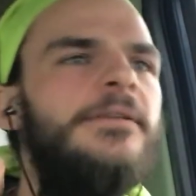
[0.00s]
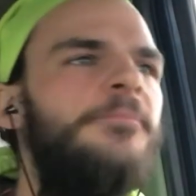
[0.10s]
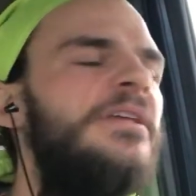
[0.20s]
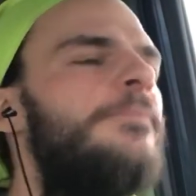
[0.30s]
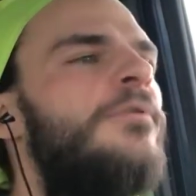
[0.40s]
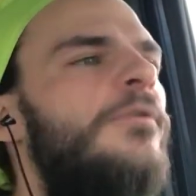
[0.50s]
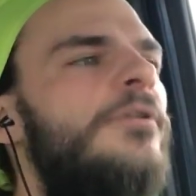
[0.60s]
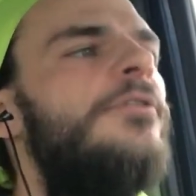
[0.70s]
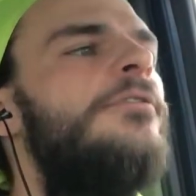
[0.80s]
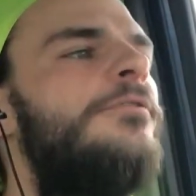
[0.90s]
the
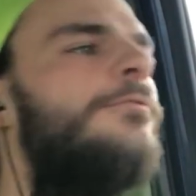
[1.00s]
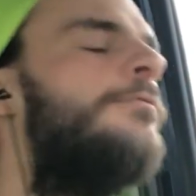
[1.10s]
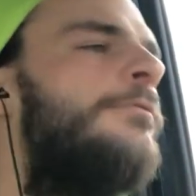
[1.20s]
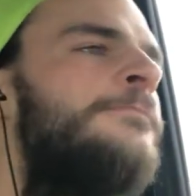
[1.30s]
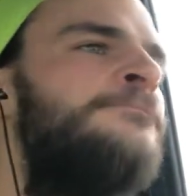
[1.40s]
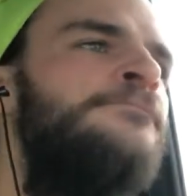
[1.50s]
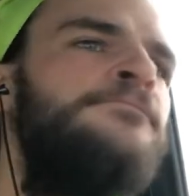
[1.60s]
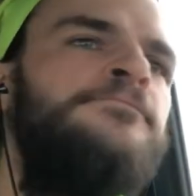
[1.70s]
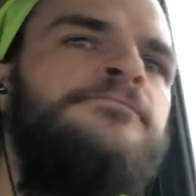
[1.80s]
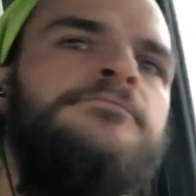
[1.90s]
people who
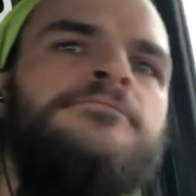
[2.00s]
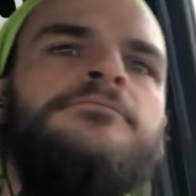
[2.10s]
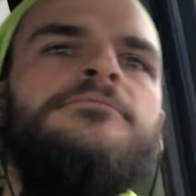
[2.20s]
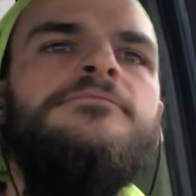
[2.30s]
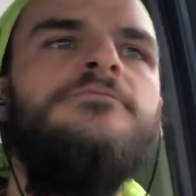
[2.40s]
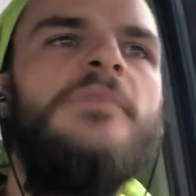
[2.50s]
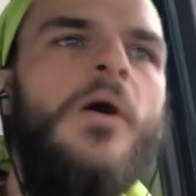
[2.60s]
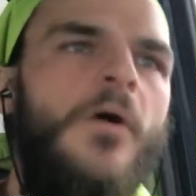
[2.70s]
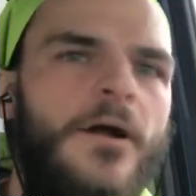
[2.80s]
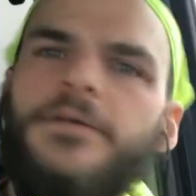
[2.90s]

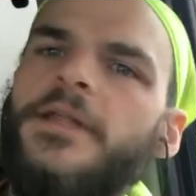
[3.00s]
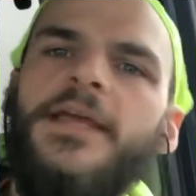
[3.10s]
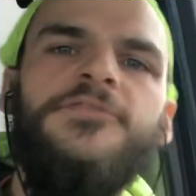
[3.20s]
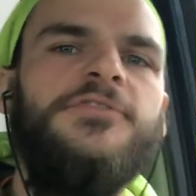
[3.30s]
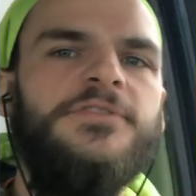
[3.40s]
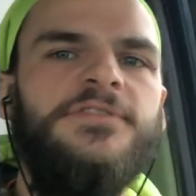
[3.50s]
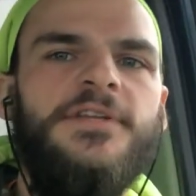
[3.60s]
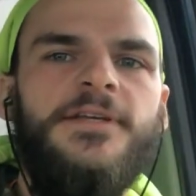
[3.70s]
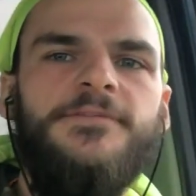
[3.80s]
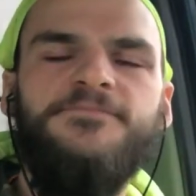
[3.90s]
aren't
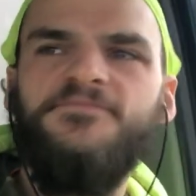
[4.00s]
interested.